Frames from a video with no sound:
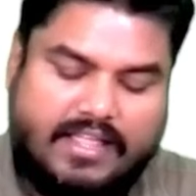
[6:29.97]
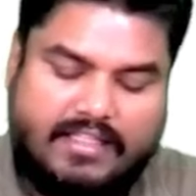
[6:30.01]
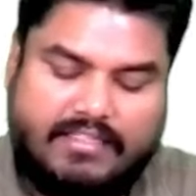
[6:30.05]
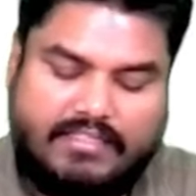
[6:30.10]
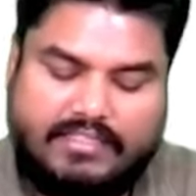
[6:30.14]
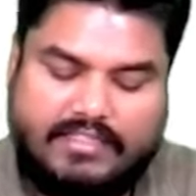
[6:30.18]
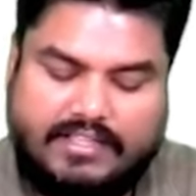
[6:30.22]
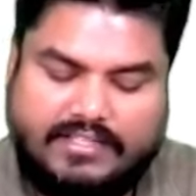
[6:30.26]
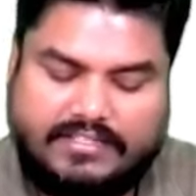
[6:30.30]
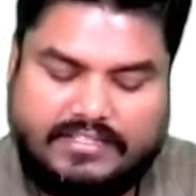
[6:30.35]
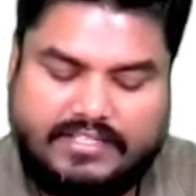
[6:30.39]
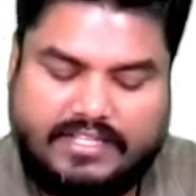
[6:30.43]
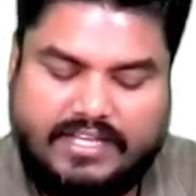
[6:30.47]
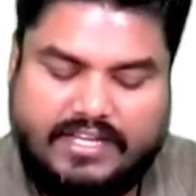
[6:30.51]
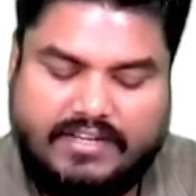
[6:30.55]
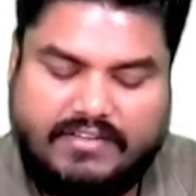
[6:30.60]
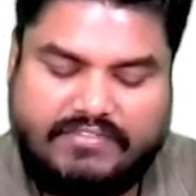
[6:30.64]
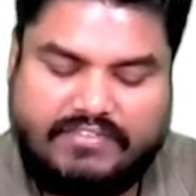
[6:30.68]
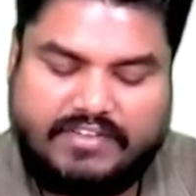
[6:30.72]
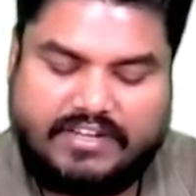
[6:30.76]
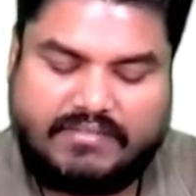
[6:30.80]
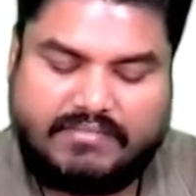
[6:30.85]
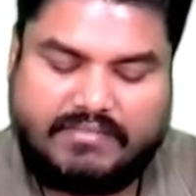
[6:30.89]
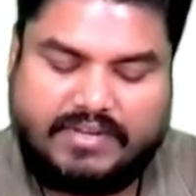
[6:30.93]
This
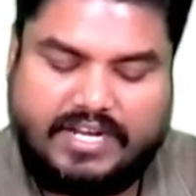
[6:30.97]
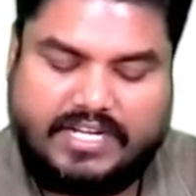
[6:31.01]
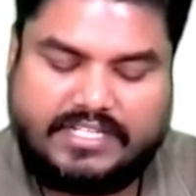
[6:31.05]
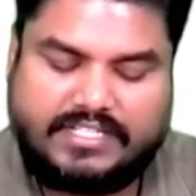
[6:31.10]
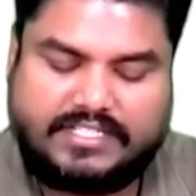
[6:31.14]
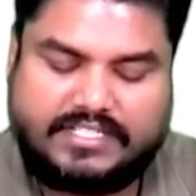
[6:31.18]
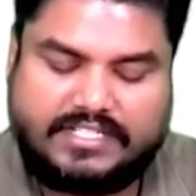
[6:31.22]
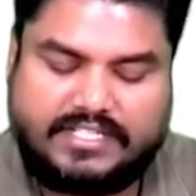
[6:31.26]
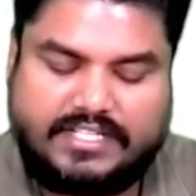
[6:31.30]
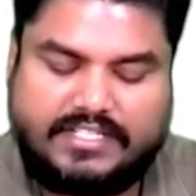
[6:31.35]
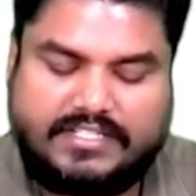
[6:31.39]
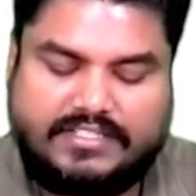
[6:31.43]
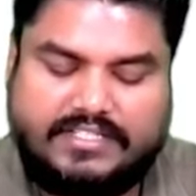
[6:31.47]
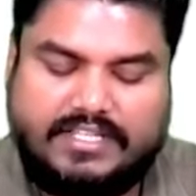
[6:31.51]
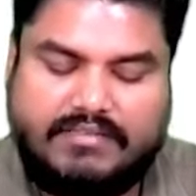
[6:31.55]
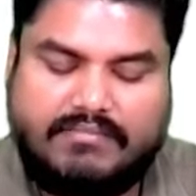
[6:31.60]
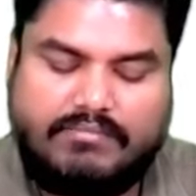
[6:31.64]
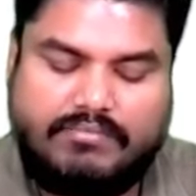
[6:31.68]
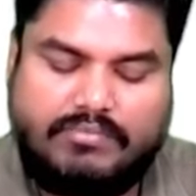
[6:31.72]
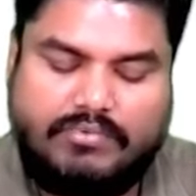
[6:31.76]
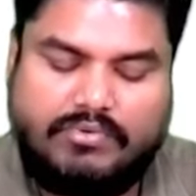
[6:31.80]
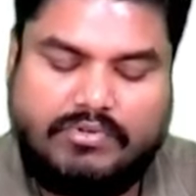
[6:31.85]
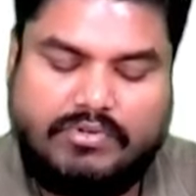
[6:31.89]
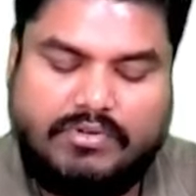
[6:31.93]
information is the
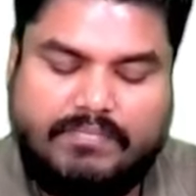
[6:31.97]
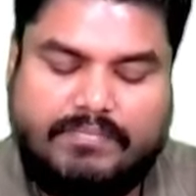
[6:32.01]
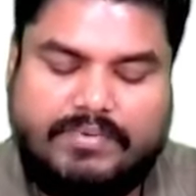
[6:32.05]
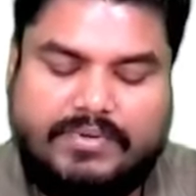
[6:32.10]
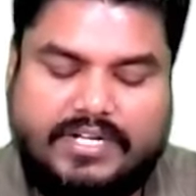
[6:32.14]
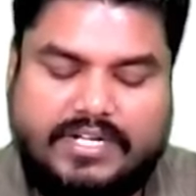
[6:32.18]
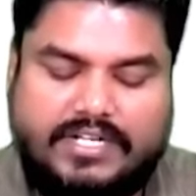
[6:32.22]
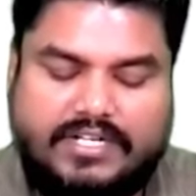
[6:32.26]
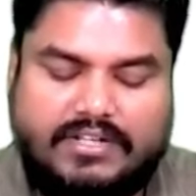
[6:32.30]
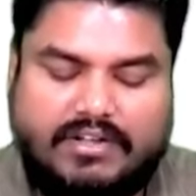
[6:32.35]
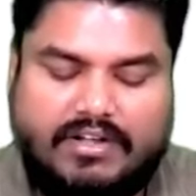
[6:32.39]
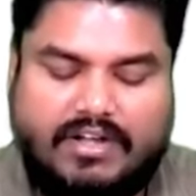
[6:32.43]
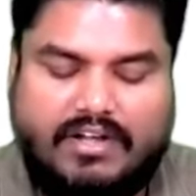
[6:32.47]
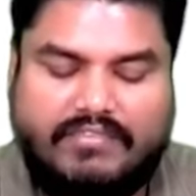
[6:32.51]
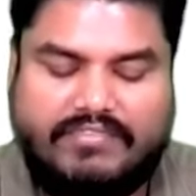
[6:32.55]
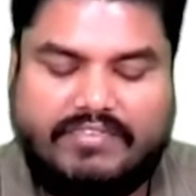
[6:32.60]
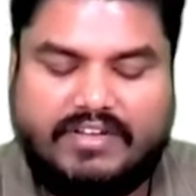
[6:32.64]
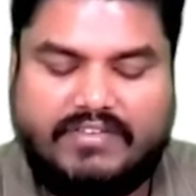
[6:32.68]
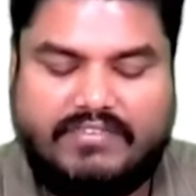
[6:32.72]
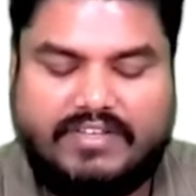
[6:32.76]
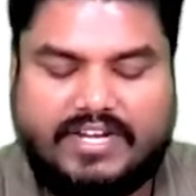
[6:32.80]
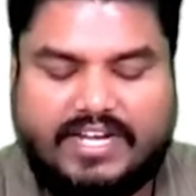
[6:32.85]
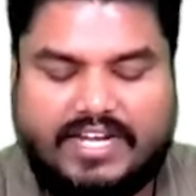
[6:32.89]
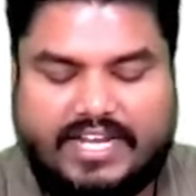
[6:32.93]
blueprint of
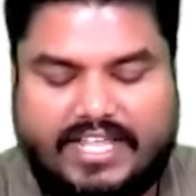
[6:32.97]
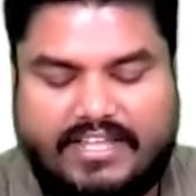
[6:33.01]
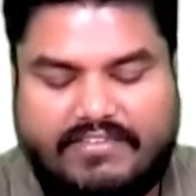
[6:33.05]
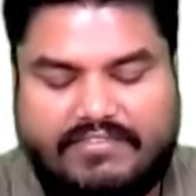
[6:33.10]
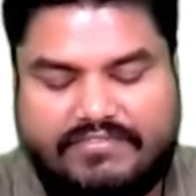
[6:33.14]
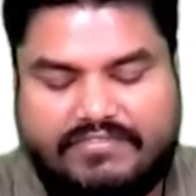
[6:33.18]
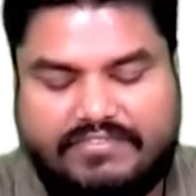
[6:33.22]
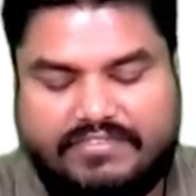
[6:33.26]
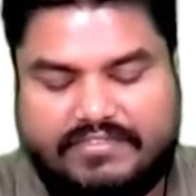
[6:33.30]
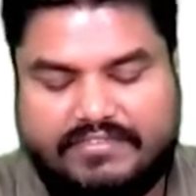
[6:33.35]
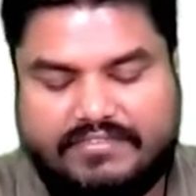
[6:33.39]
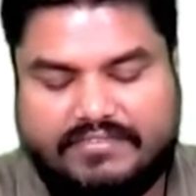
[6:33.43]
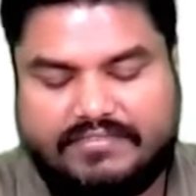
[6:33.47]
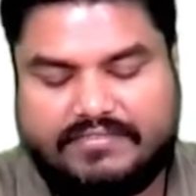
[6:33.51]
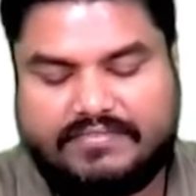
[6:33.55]
our life.